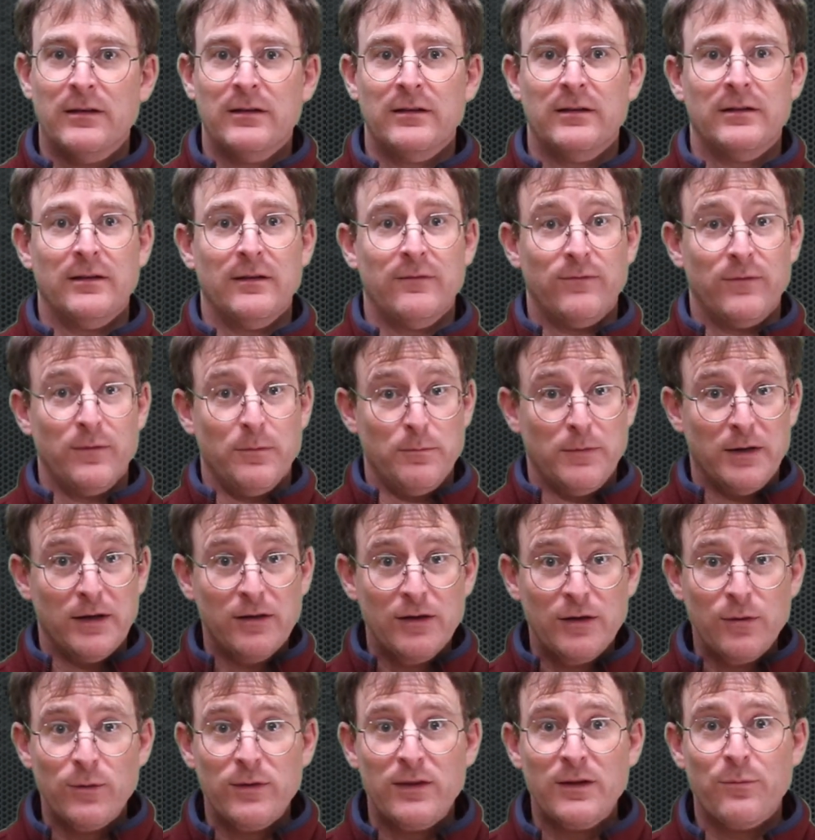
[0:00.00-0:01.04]
get
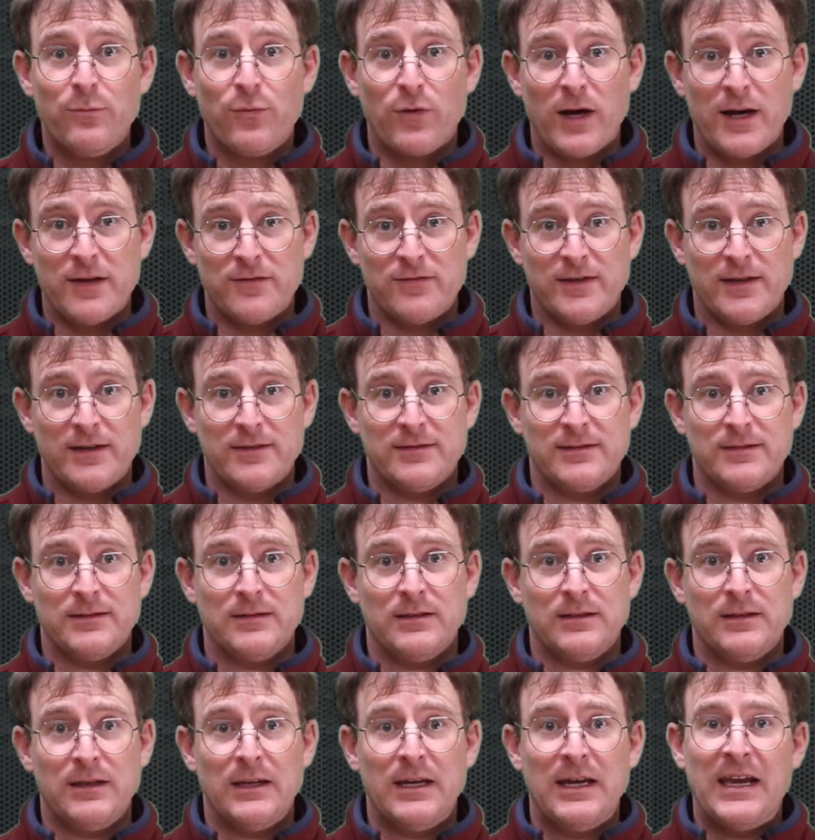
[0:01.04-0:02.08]
familiar with the process,
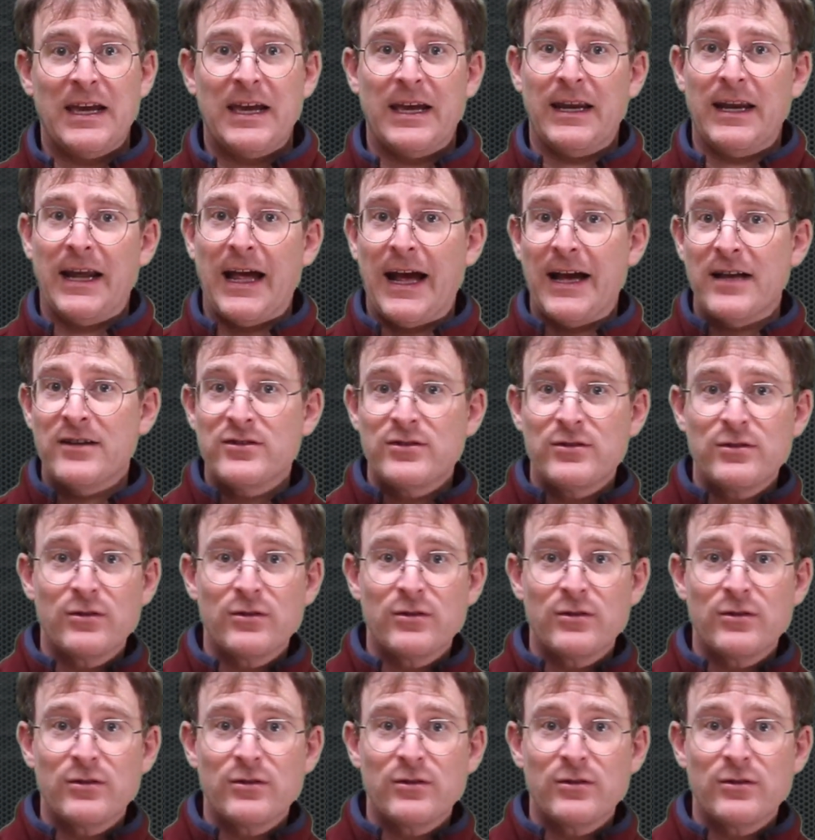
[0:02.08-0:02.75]
and as you